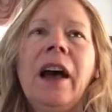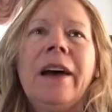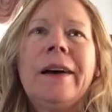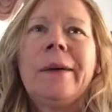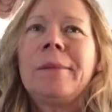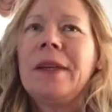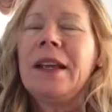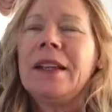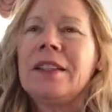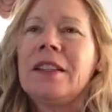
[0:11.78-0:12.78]

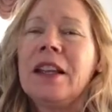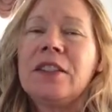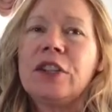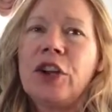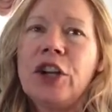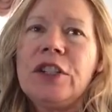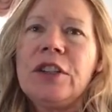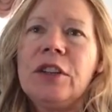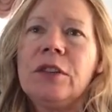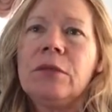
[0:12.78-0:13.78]
it's good
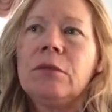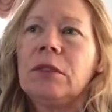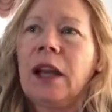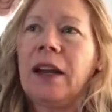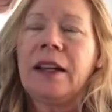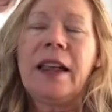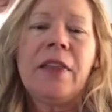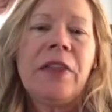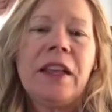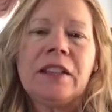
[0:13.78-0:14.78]
to kind of
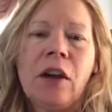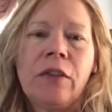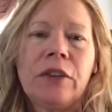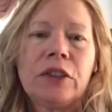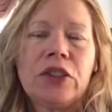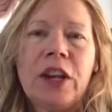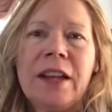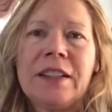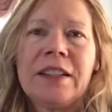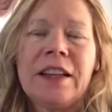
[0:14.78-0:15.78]
get things off your
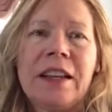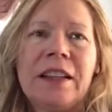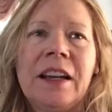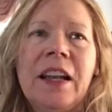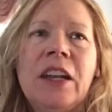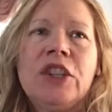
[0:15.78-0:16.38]
chest and